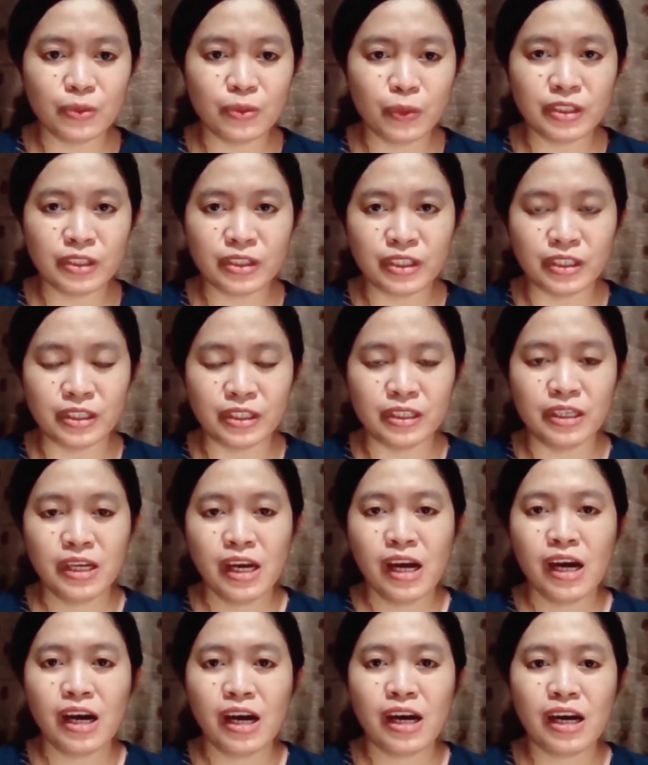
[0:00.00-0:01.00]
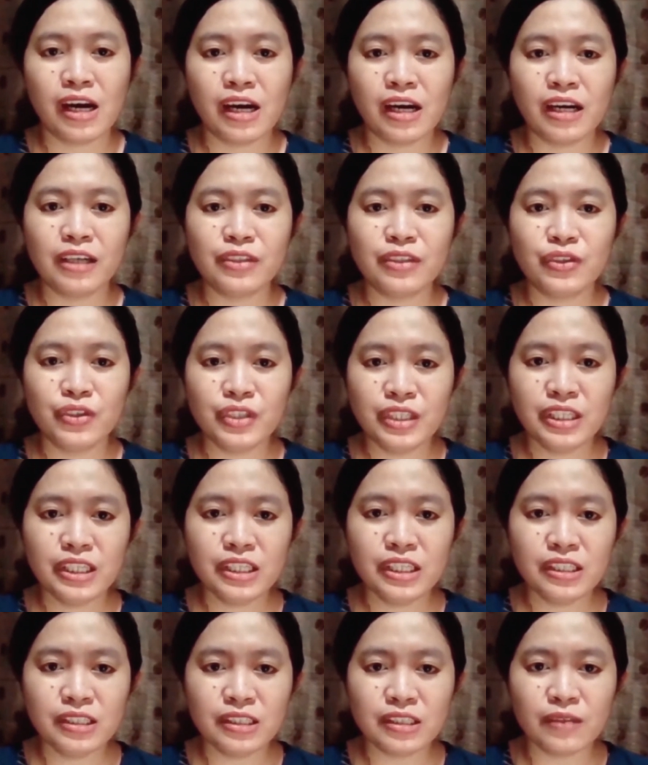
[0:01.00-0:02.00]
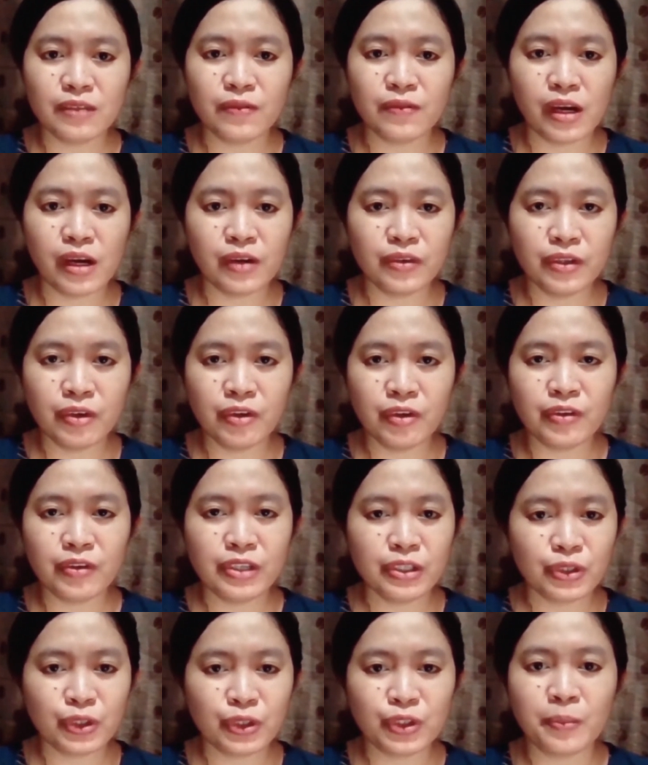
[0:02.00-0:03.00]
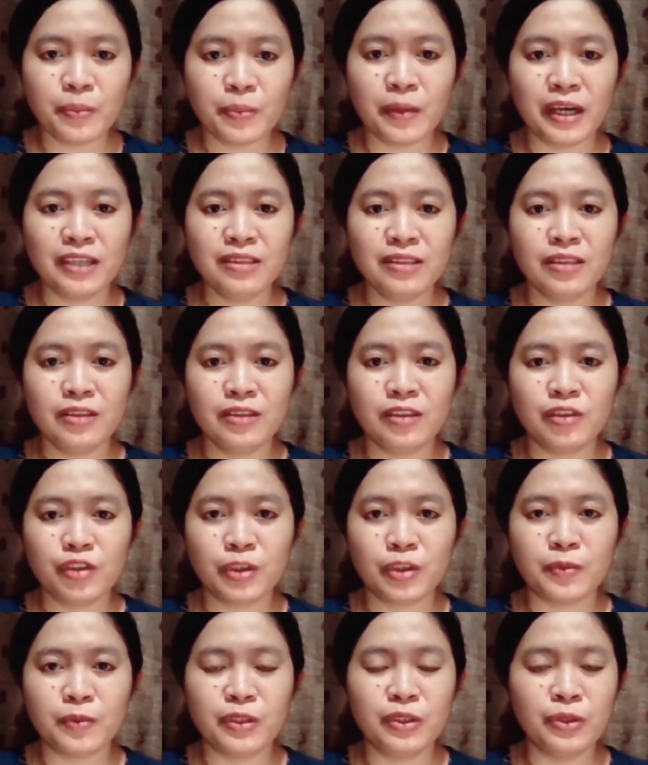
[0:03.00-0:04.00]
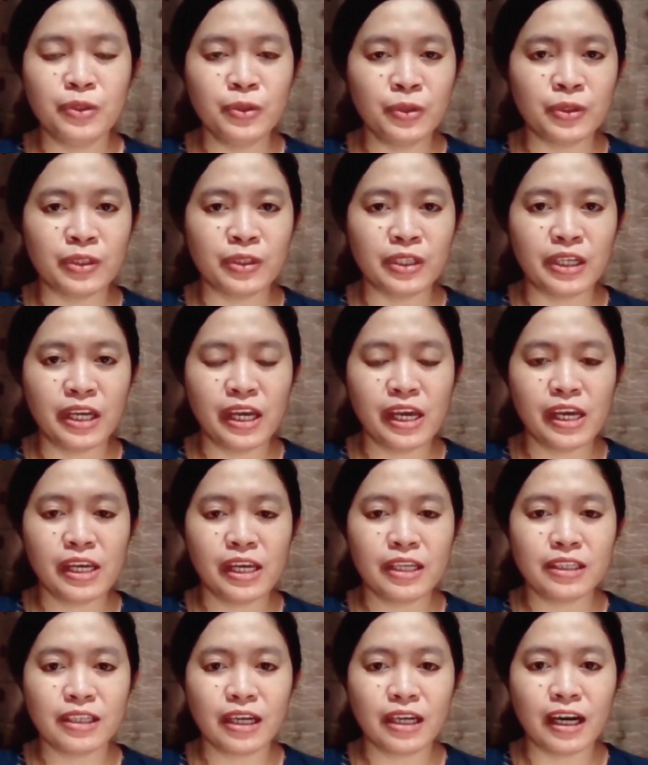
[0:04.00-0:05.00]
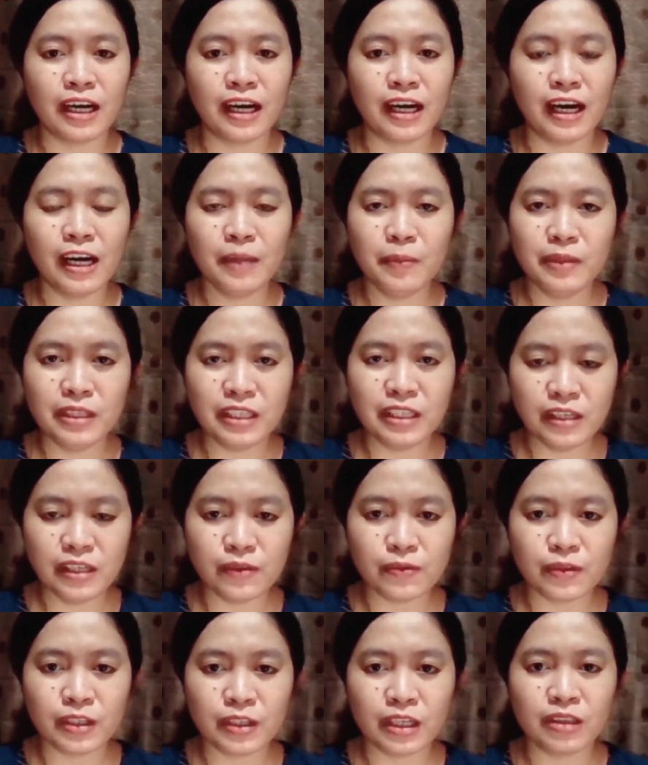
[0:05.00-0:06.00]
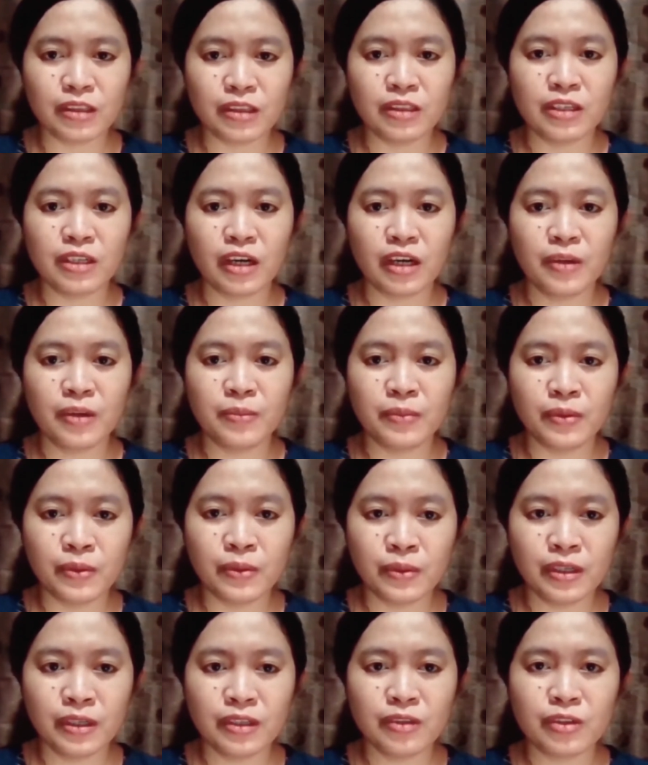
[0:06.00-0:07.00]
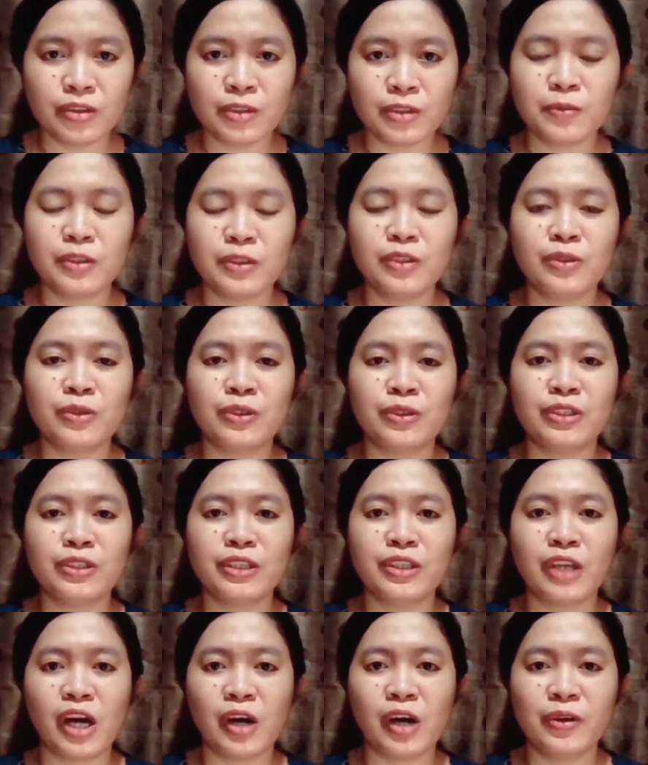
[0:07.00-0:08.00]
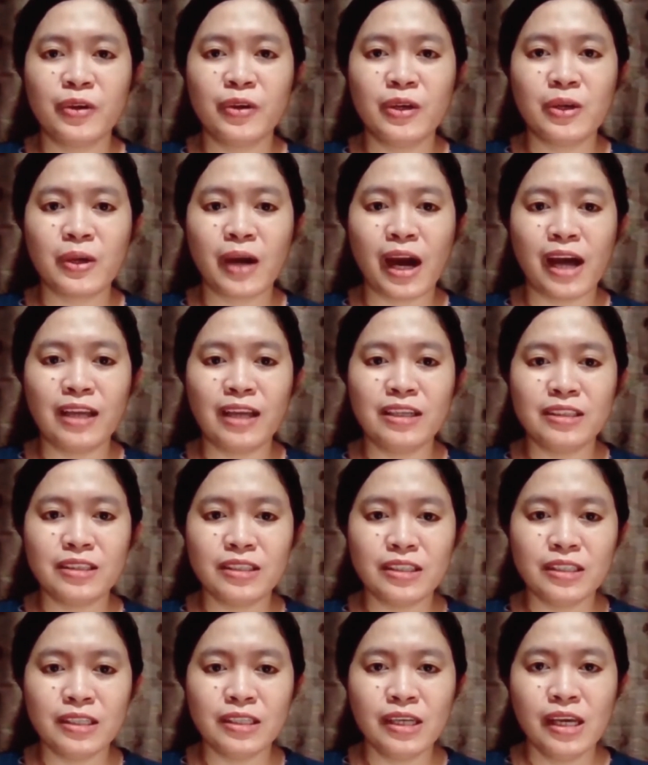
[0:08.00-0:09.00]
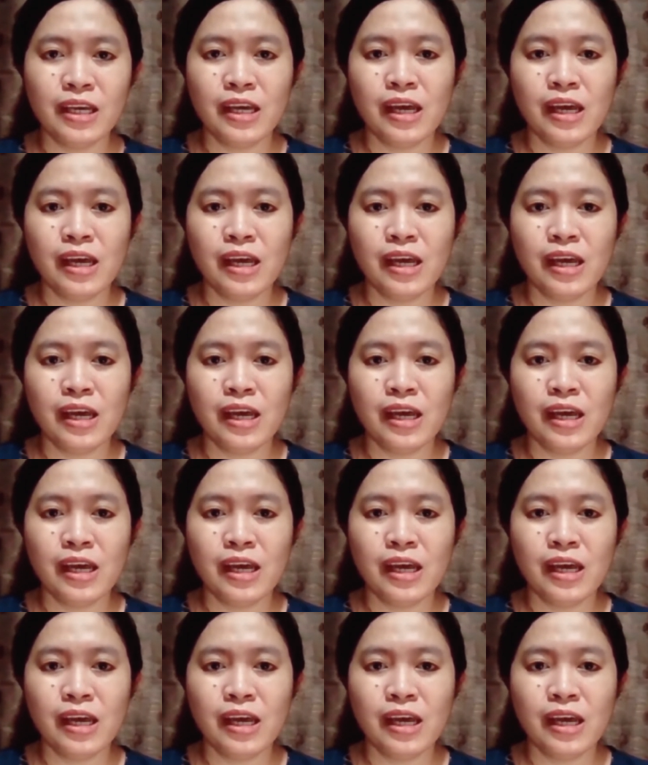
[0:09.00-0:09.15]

with her. She is a very research-minded entrepreneur, and I believe that there are more entrepreneurs in our locality